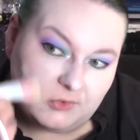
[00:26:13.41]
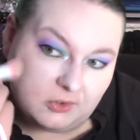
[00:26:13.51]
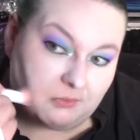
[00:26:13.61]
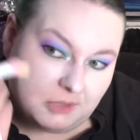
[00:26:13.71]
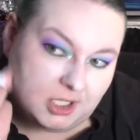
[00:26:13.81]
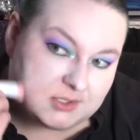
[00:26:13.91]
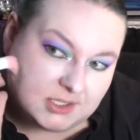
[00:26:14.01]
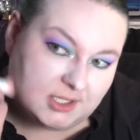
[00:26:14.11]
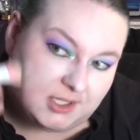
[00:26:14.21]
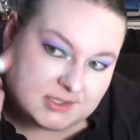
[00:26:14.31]
do much.
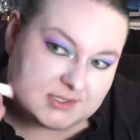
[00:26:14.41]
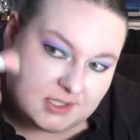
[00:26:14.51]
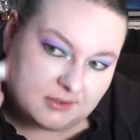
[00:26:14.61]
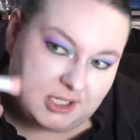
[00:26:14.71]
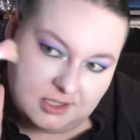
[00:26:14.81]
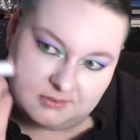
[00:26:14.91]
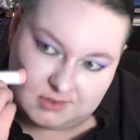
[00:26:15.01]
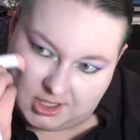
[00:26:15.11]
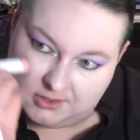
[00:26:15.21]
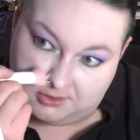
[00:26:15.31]
I, like, sit
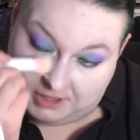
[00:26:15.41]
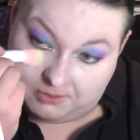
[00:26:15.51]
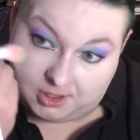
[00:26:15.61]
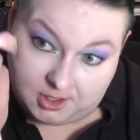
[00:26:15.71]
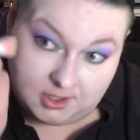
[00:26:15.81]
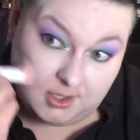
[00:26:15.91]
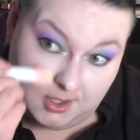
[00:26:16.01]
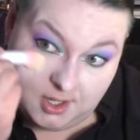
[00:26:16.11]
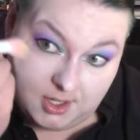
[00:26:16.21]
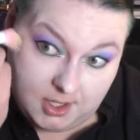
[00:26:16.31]
around, I do my work,
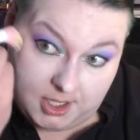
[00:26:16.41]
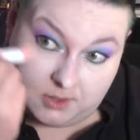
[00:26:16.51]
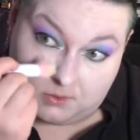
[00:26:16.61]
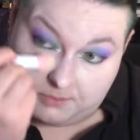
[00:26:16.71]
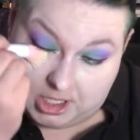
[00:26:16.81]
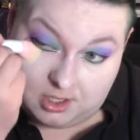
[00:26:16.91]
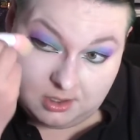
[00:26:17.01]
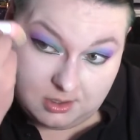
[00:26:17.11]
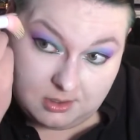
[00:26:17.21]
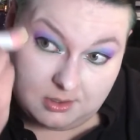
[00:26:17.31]
I go to bed,
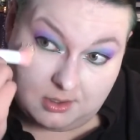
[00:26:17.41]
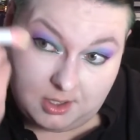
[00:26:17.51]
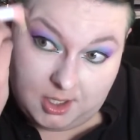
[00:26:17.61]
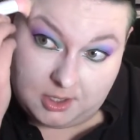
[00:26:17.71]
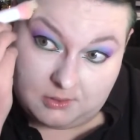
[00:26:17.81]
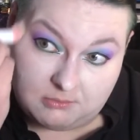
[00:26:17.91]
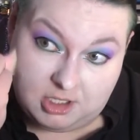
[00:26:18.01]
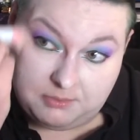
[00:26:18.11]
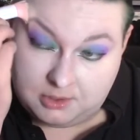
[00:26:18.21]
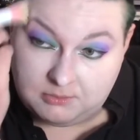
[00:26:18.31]
I go to
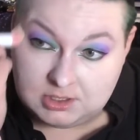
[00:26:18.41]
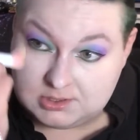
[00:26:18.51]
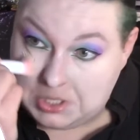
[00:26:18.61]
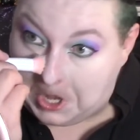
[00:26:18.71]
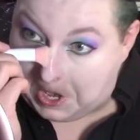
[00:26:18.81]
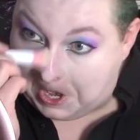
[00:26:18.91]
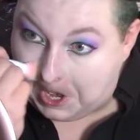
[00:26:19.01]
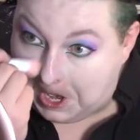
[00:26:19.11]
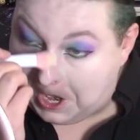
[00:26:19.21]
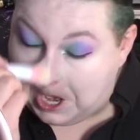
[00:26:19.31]
my appointments,
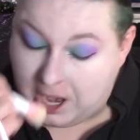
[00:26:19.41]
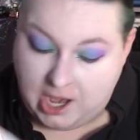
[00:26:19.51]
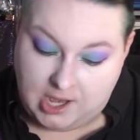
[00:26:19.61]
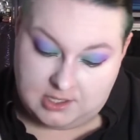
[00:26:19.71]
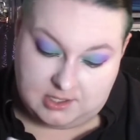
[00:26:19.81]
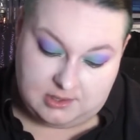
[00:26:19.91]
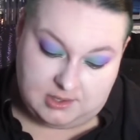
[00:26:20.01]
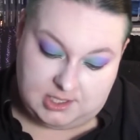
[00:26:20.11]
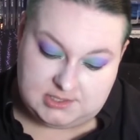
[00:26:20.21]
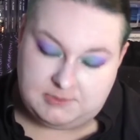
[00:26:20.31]
and
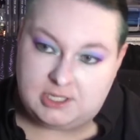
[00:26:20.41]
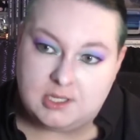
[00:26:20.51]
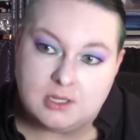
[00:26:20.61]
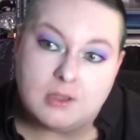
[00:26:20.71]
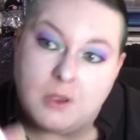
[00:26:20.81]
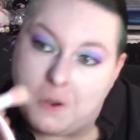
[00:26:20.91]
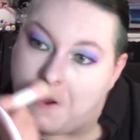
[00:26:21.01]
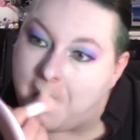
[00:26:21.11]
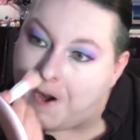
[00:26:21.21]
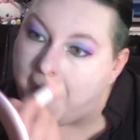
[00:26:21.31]
that's about it.
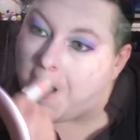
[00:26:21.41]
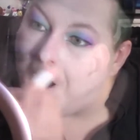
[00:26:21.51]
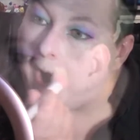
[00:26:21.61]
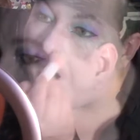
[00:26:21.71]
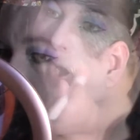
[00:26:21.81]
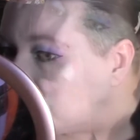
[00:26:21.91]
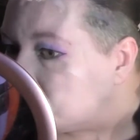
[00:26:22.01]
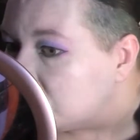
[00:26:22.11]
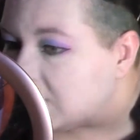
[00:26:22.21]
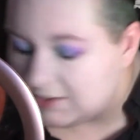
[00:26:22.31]

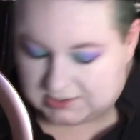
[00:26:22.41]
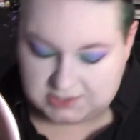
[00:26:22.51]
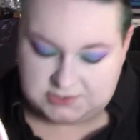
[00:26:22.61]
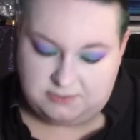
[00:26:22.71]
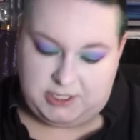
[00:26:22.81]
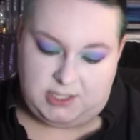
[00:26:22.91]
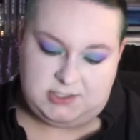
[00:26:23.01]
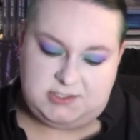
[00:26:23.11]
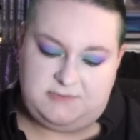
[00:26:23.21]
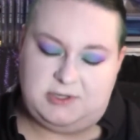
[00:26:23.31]
That's not too bad,
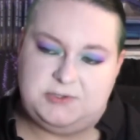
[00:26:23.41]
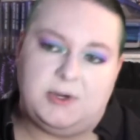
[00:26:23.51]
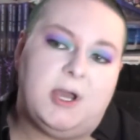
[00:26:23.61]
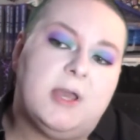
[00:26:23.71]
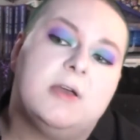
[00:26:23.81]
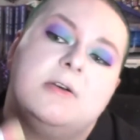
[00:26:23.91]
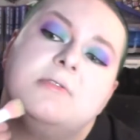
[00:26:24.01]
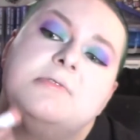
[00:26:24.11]
it's just very dry.